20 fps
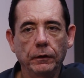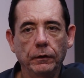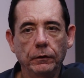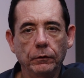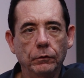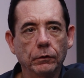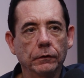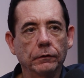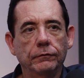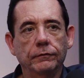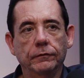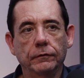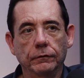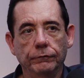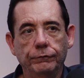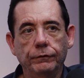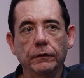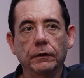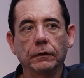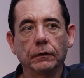You're going to
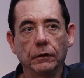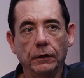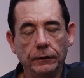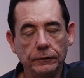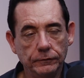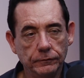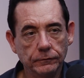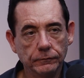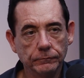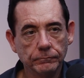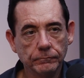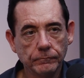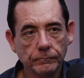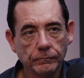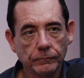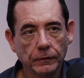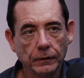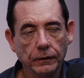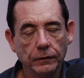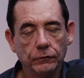suffer a lot,
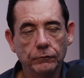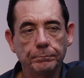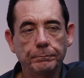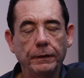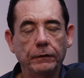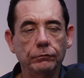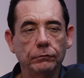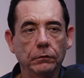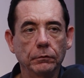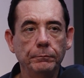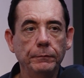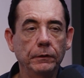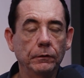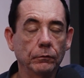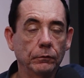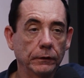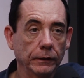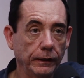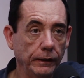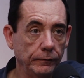especially middle
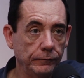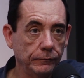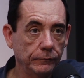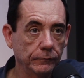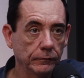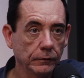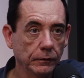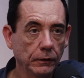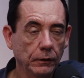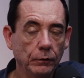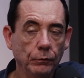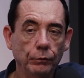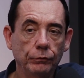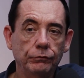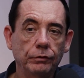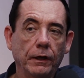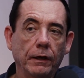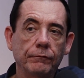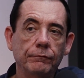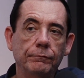class,
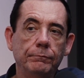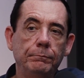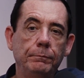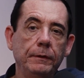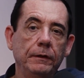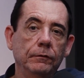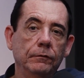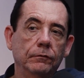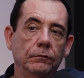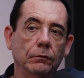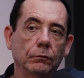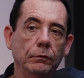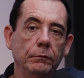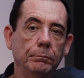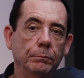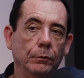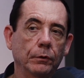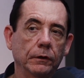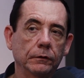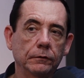which have been so
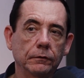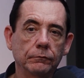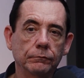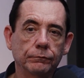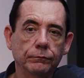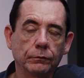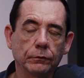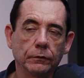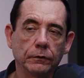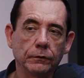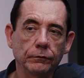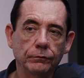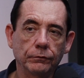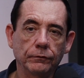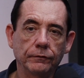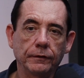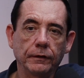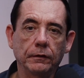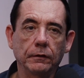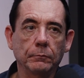important for
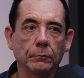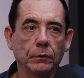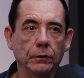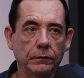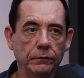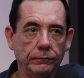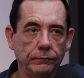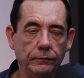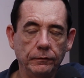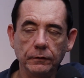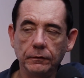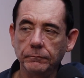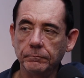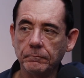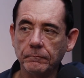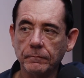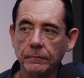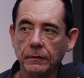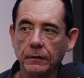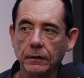sustained democracy.
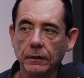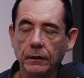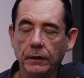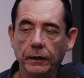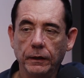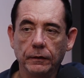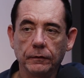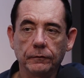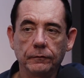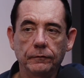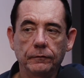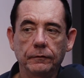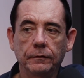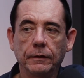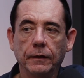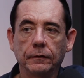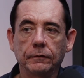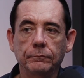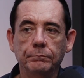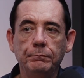And
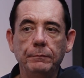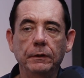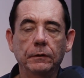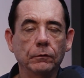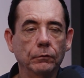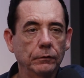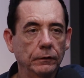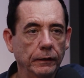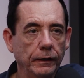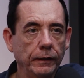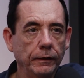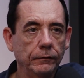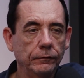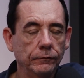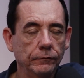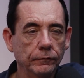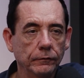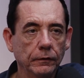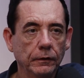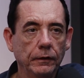that middle
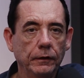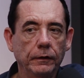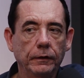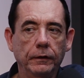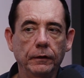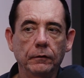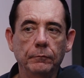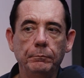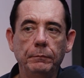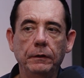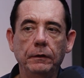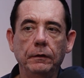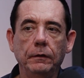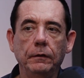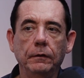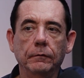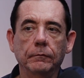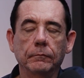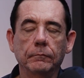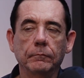class can be
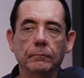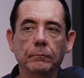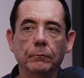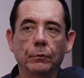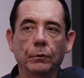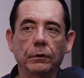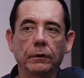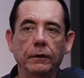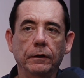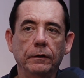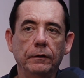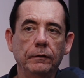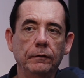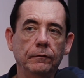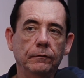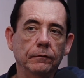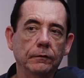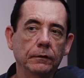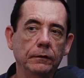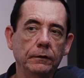more
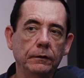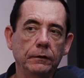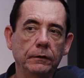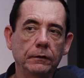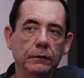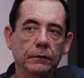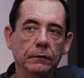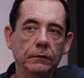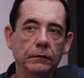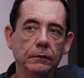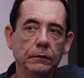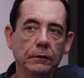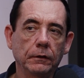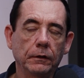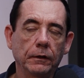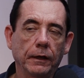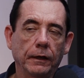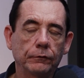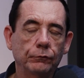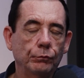easily
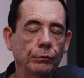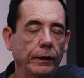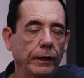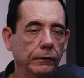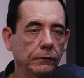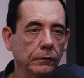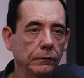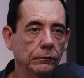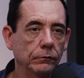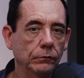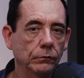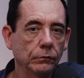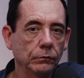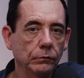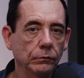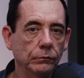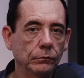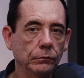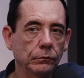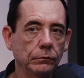attracted
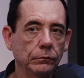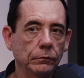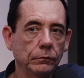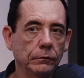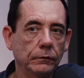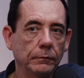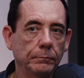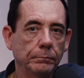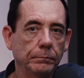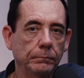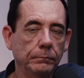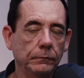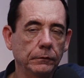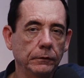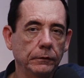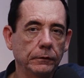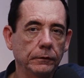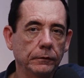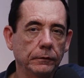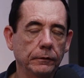to
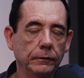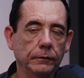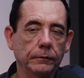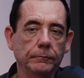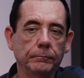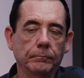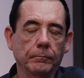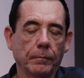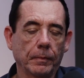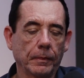the